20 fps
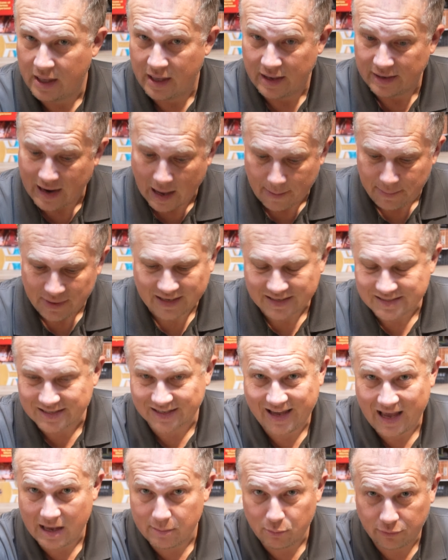Not because I
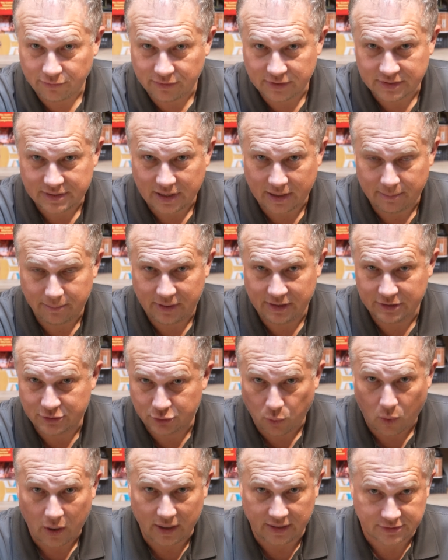can't move the same piece
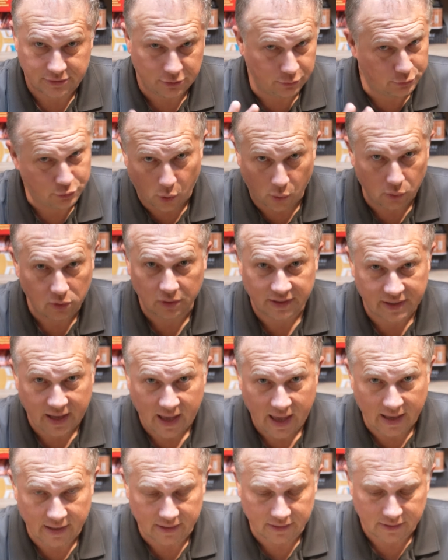twice. You totally
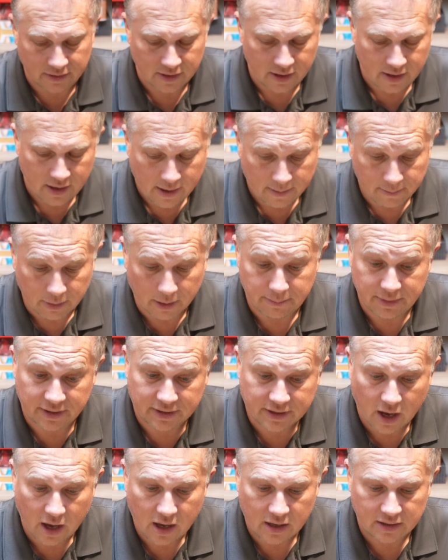can. But
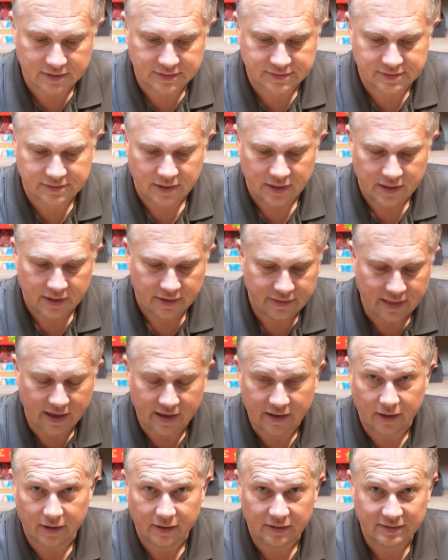because
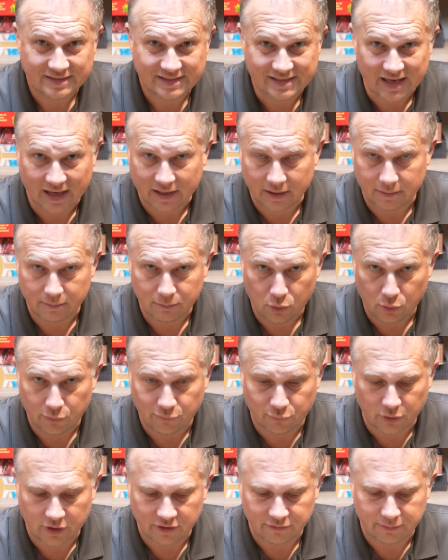that second move
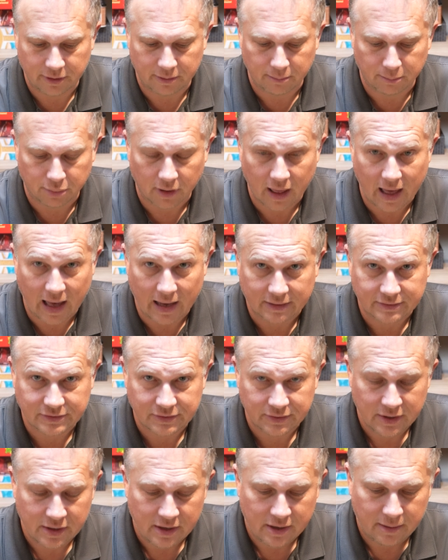would have been blocked
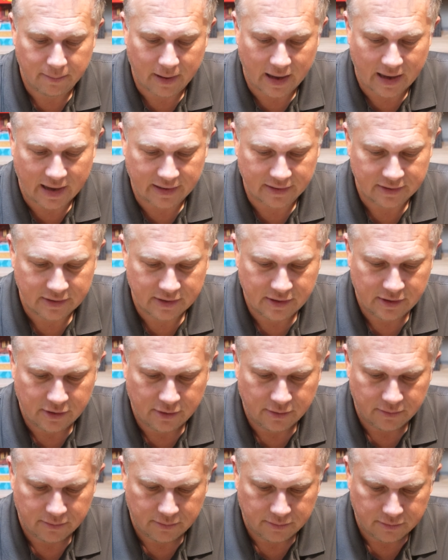by
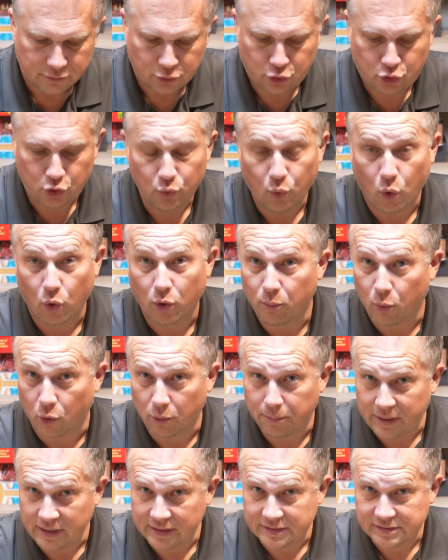2 or more
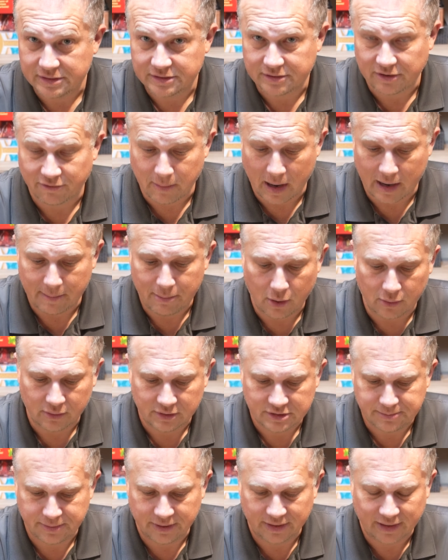pieces of my
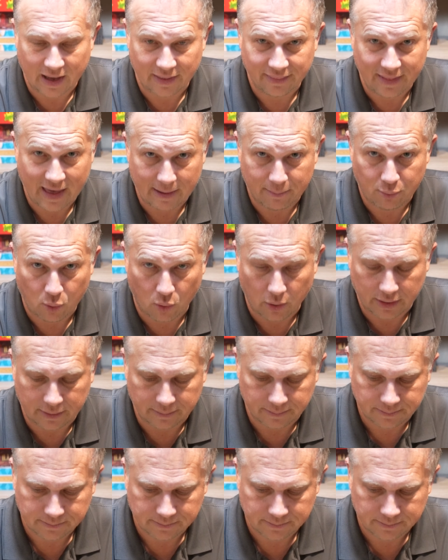opponents being on that point.